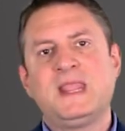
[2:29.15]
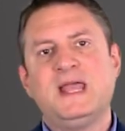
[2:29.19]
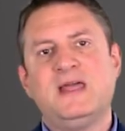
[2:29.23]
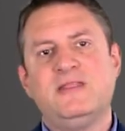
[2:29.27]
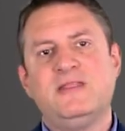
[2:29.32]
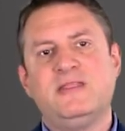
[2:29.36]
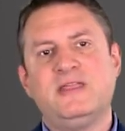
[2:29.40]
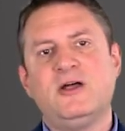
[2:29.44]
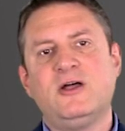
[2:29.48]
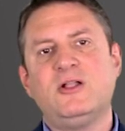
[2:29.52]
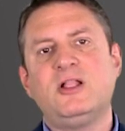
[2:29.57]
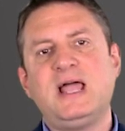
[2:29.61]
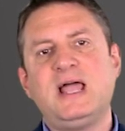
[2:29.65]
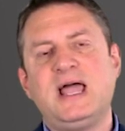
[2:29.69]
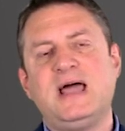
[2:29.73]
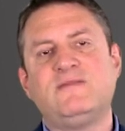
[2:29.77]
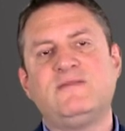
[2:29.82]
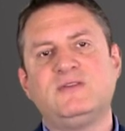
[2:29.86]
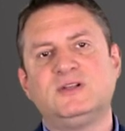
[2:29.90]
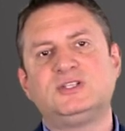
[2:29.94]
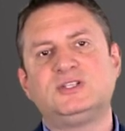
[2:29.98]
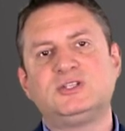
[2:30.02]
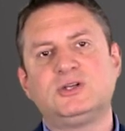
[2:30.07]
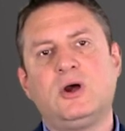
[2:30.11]
They'll
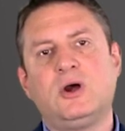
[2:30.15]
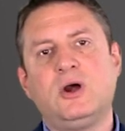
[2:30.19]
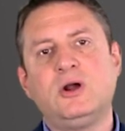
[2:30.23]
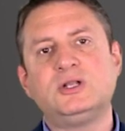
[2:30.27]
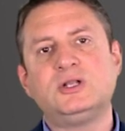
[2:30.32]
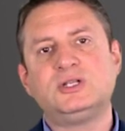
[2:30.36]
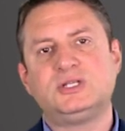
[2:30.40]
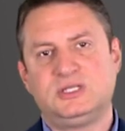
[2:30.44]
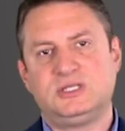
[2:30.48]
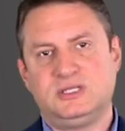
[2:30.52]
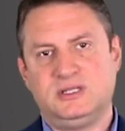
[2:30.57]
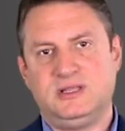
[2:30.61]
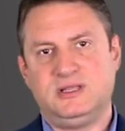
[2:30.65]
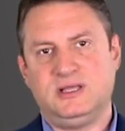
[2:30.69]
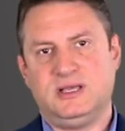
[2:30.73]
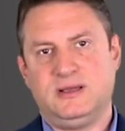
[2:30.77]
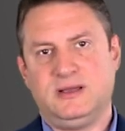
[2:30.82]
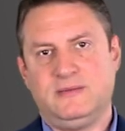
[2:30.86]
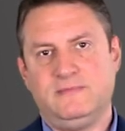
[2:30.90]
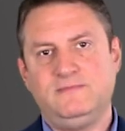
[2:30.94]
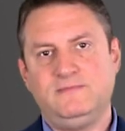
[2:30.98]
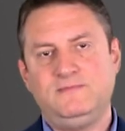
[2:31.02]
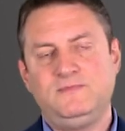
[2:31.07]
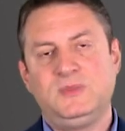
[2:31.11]
have a charge to
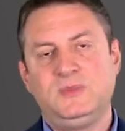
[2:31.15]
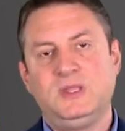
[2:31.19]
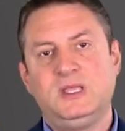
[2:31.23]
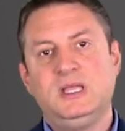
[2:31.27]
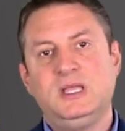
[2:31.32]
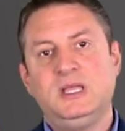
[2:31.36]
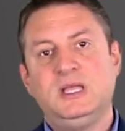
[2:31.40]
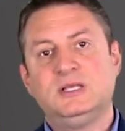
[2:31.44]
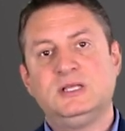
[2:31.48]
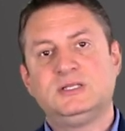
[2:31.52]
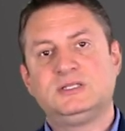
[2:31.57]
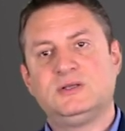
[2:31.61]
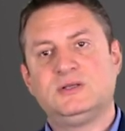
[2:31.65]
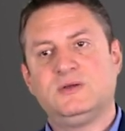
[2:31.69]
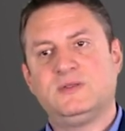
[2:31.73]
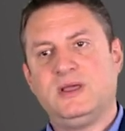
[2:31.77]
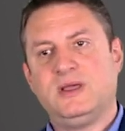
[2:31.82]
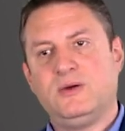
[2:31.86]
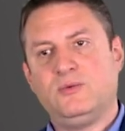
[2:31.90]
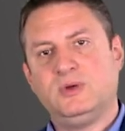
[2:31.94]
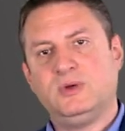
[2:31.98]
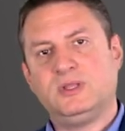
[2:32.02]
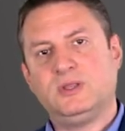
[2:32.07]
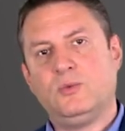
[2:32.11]
them so
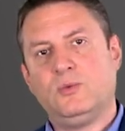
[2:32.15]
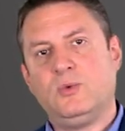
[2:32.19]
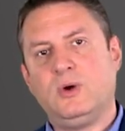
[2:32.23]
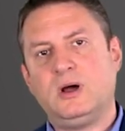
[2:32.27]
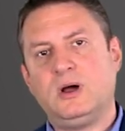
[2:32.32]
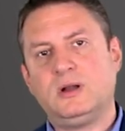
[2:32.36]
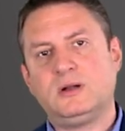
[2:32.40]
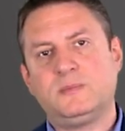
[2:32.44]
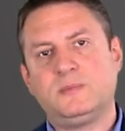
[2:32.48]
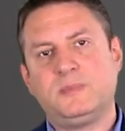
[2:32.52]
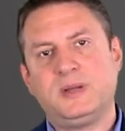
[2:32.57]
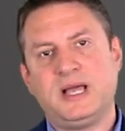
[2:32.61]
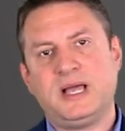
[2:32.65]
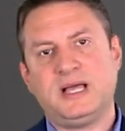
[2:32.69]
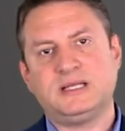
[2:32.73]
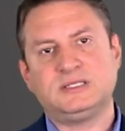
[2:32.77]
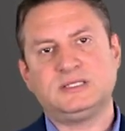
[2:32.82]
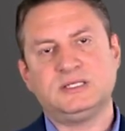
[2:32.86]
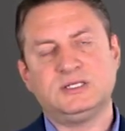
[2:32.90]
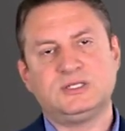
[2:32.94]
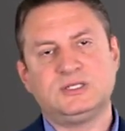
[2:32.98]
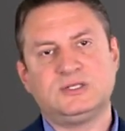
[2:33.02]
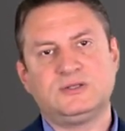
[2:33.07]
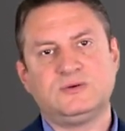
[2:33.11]
that when the water
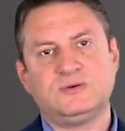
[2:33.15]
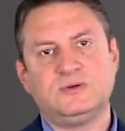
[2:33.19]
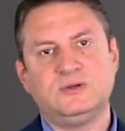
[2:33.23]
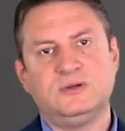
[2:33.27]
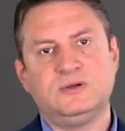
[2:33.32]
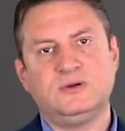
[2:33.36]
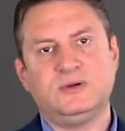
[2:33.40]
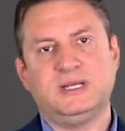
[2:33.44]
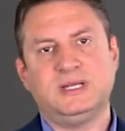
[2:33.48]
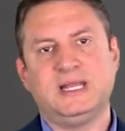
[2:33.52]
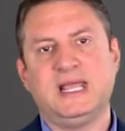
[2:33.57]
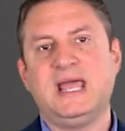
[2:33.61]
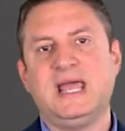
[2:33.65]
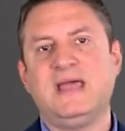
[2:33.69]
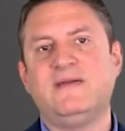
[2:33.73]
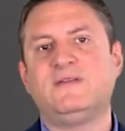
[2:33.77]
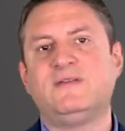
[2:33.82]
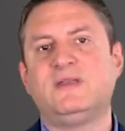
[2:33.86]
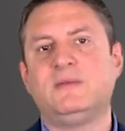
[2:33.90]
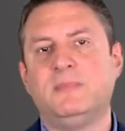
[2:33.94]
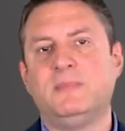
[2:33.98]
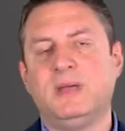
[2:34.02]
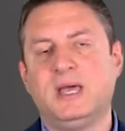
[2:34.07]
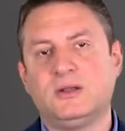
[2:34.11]
passes through and
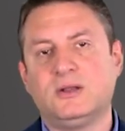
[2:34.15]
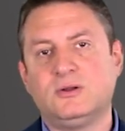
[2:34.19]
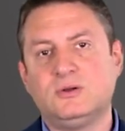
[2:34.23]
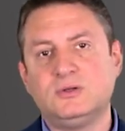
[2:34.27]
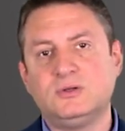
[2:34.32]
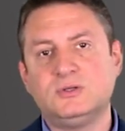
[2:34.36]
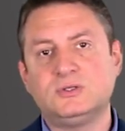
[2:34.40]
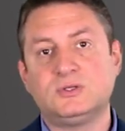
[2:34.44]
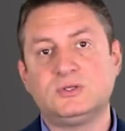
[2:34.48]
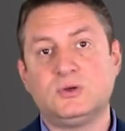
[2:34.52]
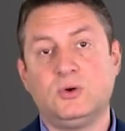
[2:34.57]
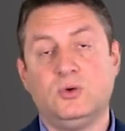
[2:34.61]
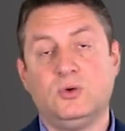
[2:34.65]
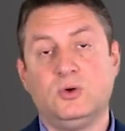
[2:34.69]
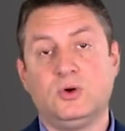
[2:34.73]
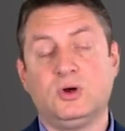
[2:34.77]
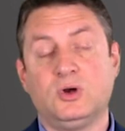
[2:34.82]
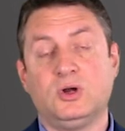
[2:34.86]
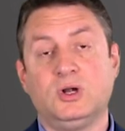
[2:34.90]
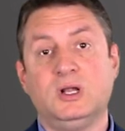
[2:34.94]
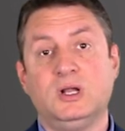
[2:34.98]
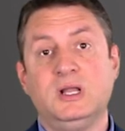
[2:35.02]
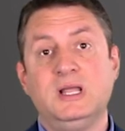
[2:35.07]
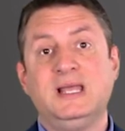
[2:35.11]
heavy metals
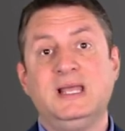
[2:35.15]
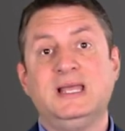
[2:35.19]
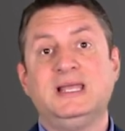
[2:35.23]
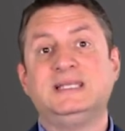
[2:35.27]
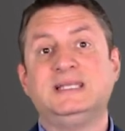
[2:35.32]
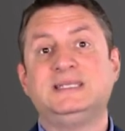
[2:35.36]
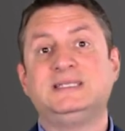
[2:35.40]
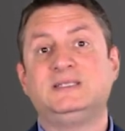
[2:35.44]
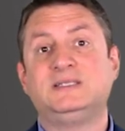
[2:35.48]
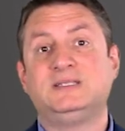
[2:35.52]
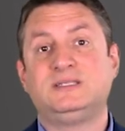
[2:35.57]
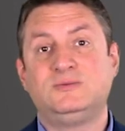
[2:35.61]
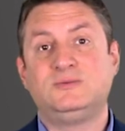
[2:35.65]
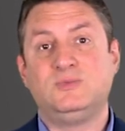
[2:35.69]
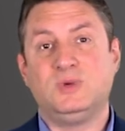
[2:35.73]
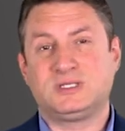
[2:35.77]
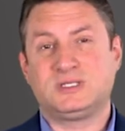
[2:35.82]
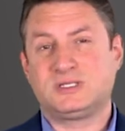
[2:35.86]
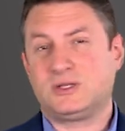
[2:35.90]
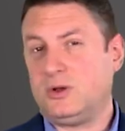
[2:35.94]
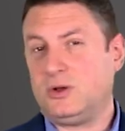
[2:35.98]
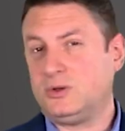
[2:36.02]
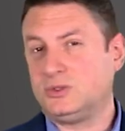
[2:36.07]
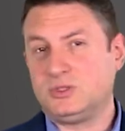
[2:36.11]
or
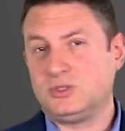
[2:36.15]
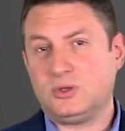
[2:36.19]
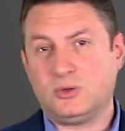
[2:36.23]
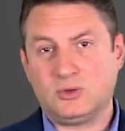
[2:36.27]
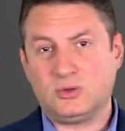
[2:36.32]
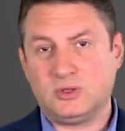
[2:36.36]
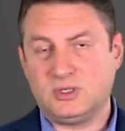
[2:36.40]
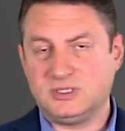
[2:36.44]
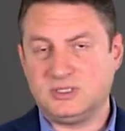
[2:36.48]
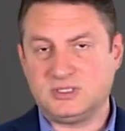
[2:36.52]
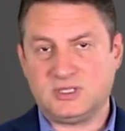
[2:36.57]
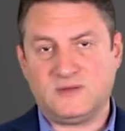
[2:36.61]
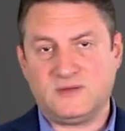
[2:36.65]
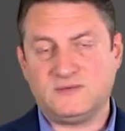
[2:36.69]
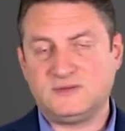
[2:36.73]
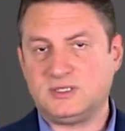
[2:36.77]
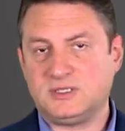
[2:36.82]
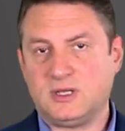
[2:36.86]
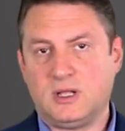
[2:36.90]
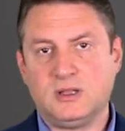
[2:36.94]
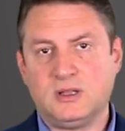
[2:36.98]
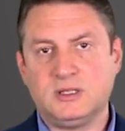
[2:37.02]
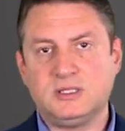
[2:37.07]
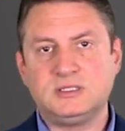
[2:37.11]
what's called total dissolved
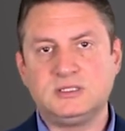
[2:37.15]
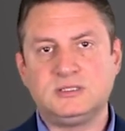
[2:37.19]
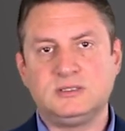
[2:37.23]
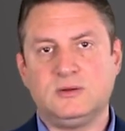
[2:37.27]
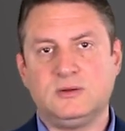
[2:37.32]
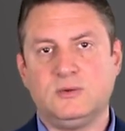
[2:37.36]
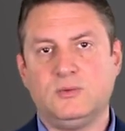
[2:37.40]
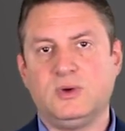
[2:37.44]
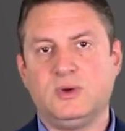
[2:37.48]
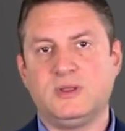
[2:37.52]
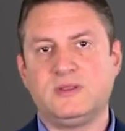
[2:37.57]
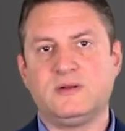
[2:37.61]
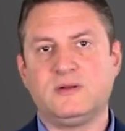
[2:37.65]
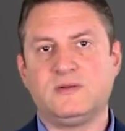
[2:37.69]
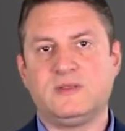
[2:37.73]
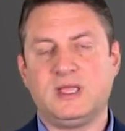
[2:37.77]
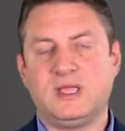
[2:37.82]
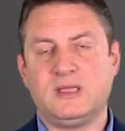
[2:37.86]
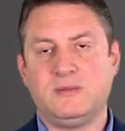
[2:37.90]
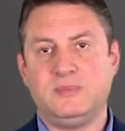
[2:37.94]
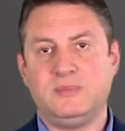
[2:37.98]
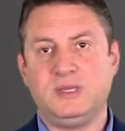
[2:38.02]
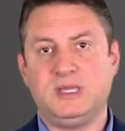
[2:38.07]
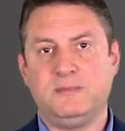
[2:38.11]
solids, whether
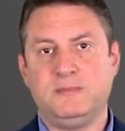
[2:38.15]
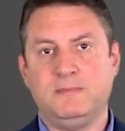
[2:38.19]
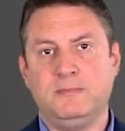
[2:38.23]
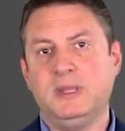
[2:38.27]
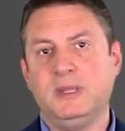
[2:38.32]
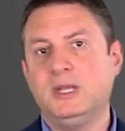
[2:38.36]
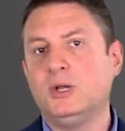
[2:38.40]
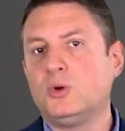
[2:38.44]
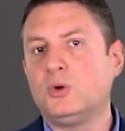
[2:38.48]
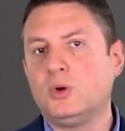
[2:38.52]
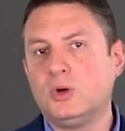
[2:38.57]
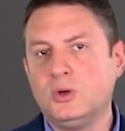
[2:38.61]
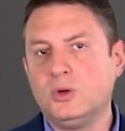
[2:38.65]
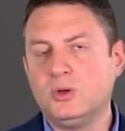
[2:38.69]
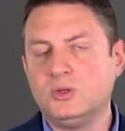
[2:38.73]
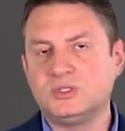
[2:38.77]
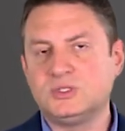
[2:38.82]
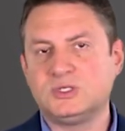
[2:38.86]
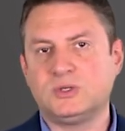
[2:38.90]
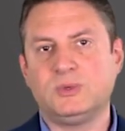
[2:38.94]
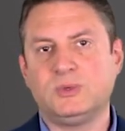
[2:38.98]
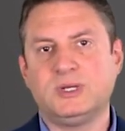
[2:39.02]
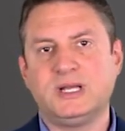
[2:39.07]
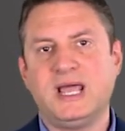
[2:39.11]
they be
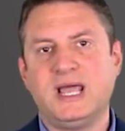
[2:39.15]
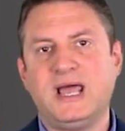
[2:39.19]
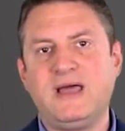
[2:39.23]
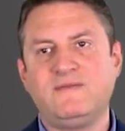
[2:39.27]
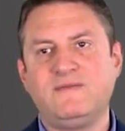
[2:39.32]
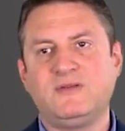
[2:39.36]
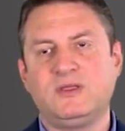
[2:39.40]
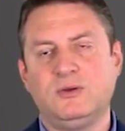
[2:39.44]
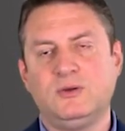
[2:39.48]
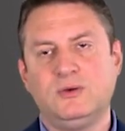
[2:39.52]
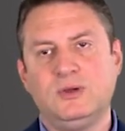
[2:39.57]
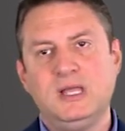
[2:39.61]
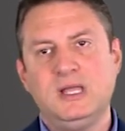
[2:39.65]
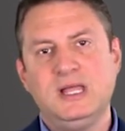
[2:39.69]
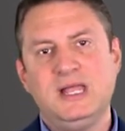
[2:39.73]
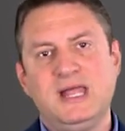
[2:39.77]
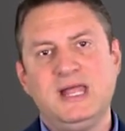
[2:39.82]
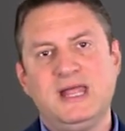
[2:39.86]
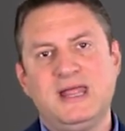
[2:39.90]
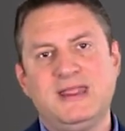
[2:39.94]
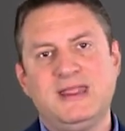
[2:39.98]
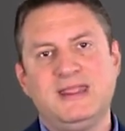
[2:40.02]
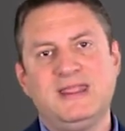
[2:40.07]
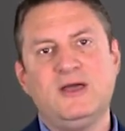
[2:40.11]
minerals or what have you,
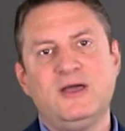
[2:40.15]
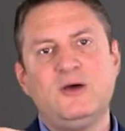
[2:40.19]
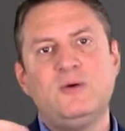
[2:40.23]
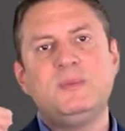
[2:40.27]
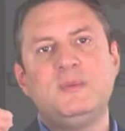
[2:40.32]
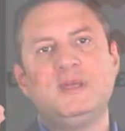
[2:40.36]
they'll